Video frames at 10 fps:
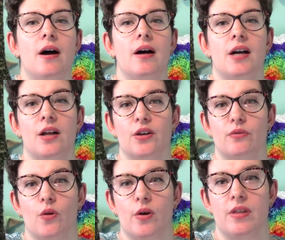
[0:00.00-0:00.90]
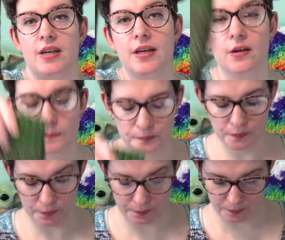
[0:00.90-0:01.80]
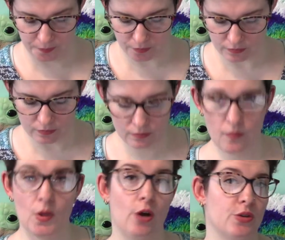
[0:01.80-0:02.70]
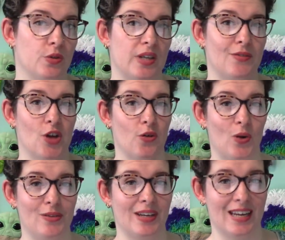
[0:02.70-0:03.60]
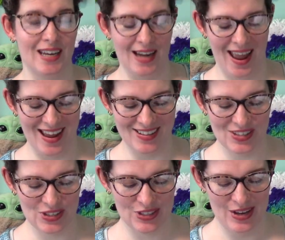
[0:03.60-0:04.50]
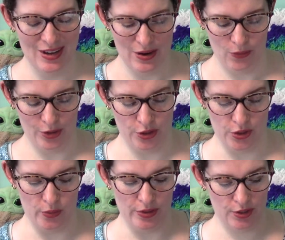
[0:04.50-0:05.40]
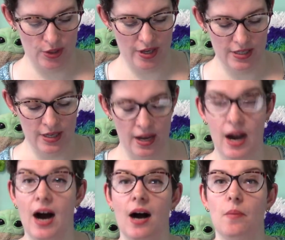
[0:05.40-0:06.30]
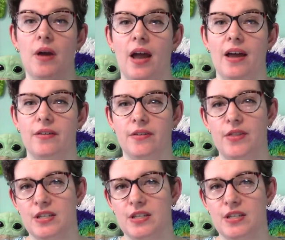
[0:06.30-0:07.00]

color for the heel. Also saves on weaving in ends, which is always good. And this